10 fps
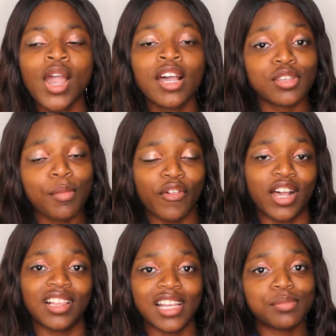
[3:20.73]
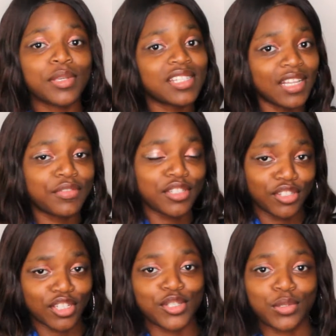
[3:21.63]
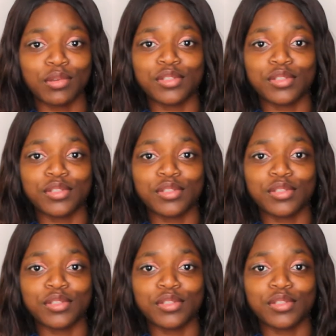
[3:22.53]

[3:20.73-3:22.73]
some of our classmates left in JS one,